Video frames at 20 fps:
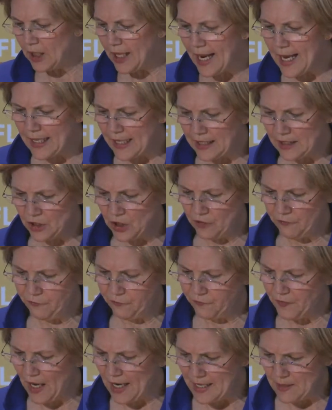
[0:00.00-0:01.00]
planning to
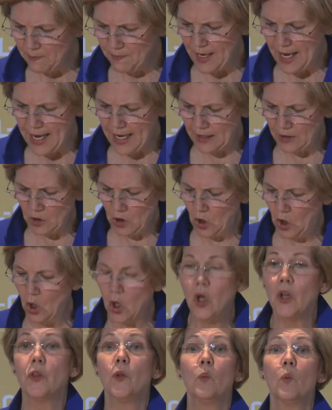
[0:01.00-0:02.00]
fight back
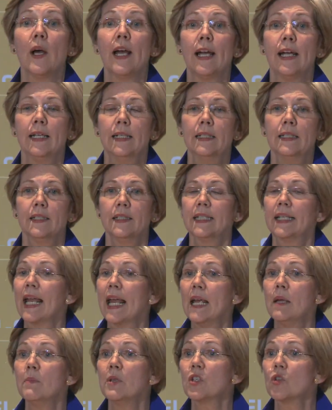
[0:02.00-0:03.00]
all the way. The
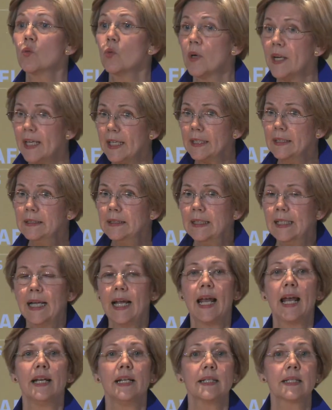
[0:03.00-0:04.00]
game is rigged,
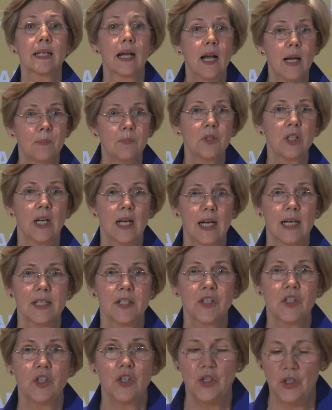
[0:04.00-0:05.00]
and it's up to
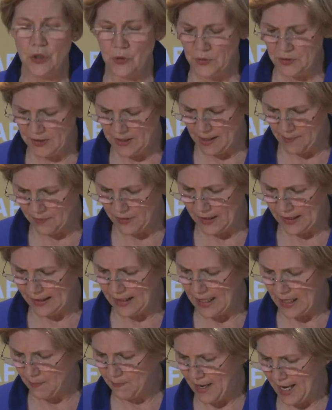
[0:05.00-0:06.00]
us to do
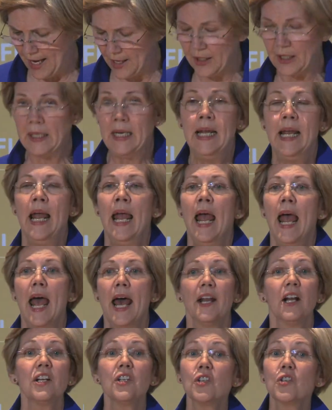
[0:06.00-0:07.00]
something about it.
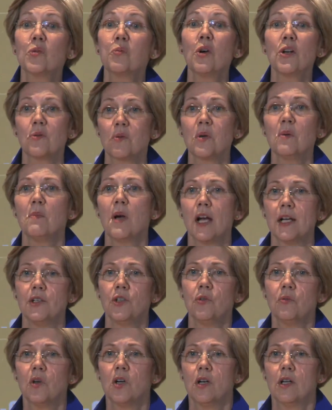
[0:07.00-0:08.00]
And I just want to remind
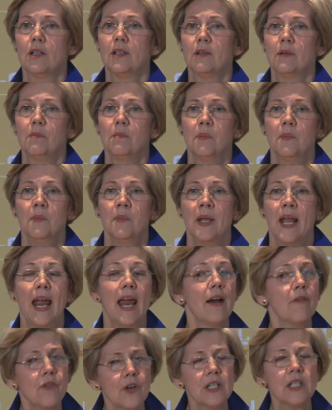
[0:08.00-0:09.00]
you all,
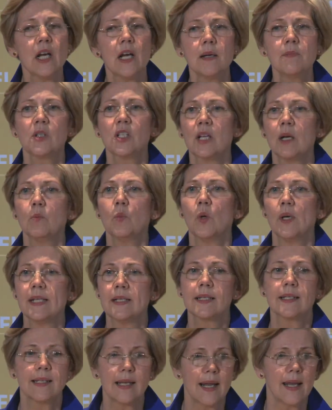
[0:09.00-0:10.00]
every time someone
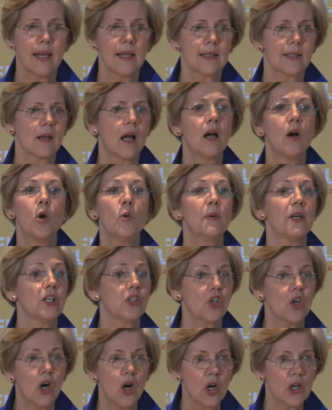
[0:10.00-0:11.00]
says, oh, but
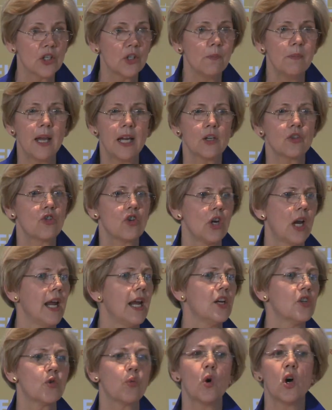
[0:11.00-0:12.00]
it's hard to make
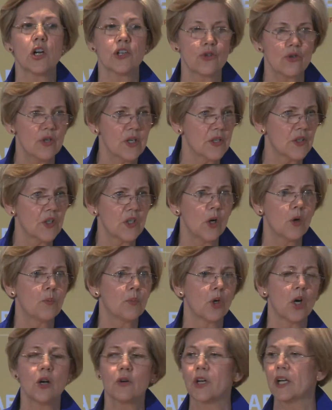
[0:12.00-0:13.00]
change, Washington's so
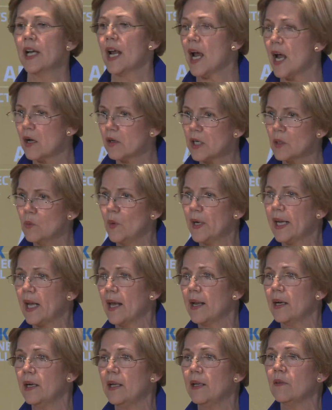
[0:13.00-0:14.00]
broken, how can we
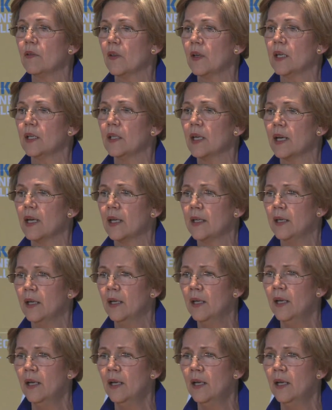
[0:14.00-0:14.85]
get anything done?